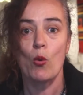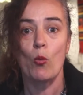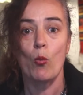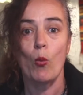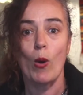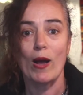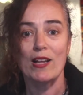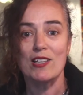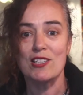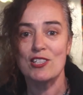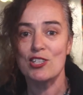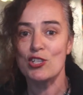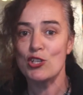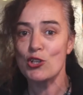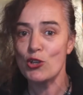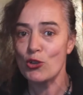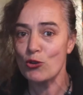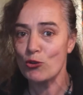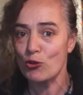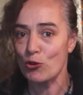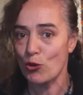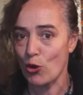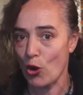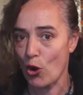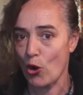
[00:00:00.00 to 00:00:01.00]
Once you
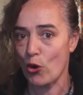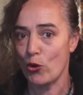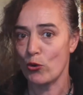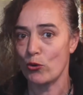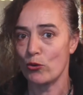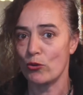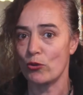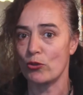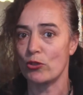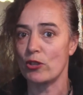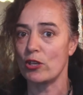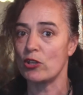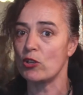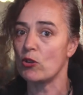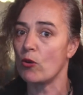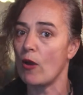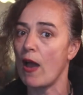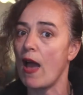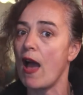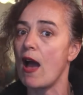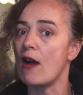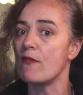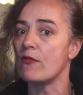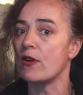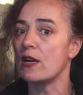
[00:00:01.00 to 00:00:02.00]
know that you
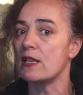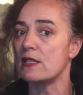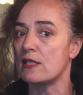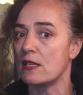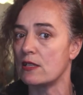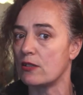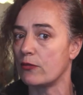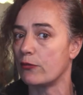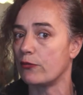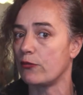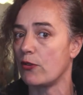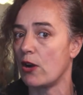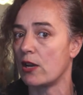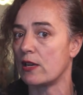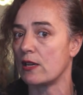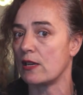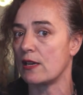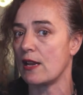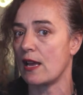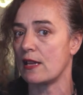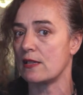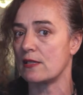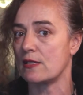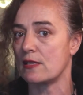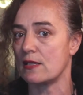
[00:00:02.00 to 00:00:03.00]
have identified an
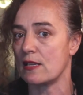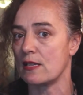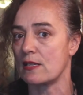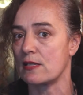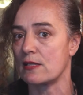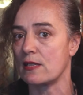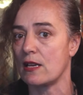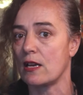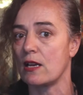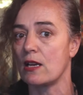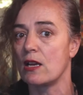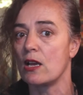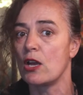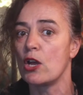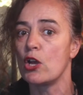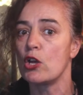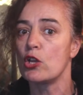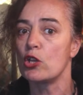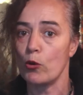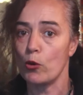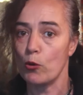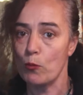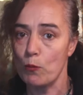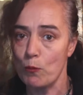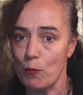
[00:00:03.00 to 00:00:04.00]
ancestor
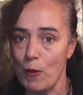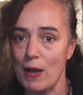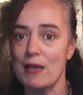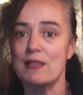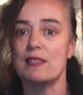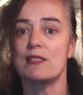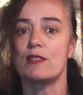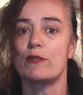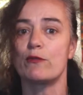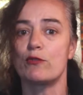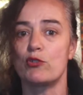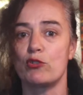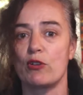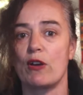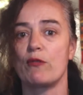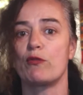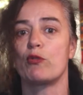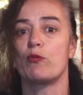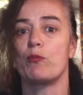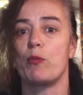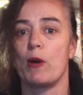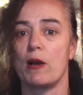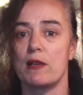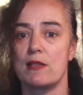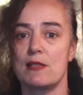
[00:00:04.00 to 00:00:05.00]
who must have
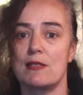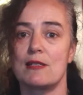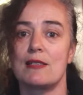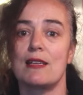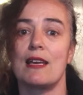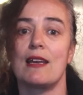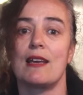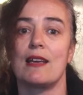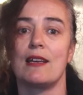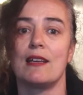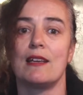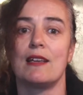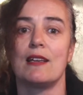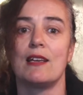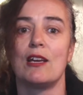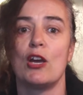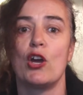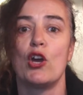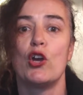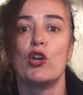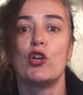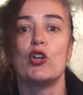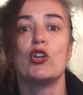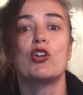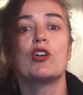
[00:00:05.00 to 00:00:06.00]
travelled by sea,
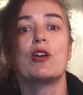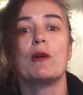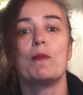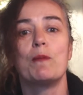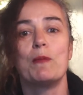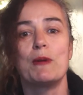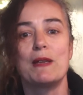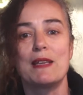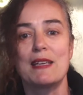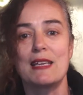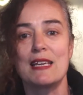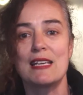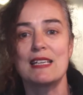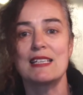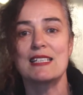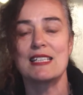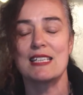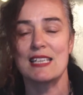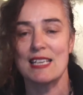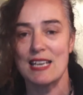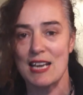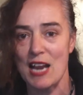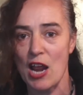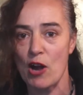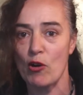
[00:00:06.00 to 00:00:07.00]
you can begin
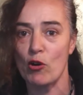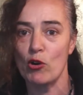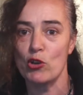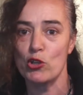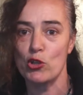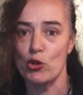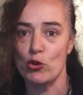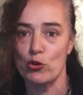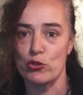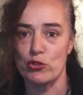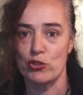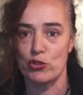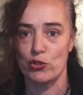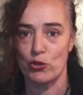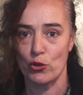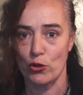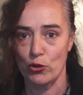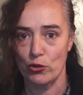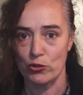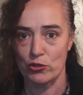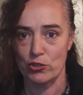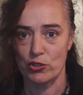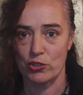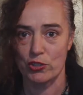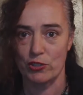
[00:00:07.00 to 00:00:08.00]
to narrow your
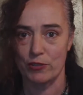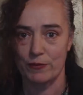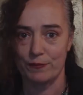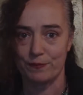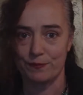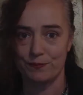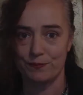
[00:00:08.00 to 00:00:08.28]
search.